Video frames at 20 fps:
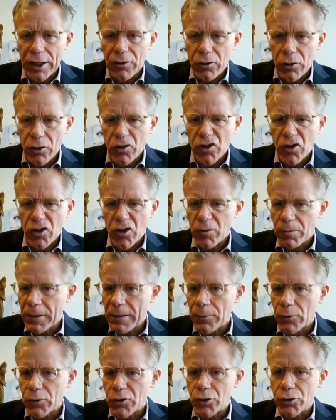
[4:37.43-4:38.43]
nurses,
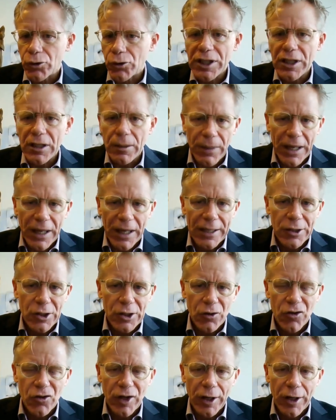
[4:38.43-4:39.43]
people treating
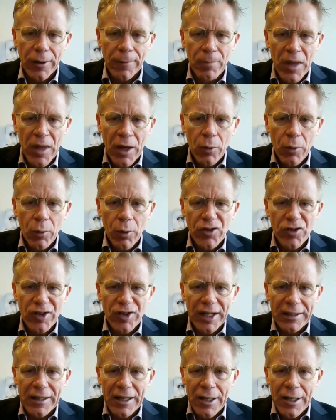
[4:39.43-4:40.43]
patients there
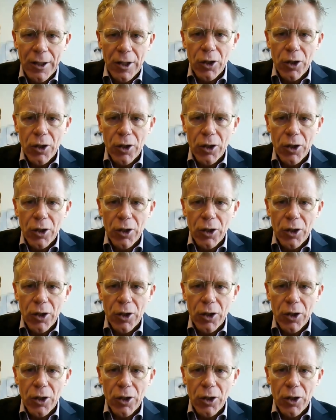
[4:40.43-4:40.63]
was like,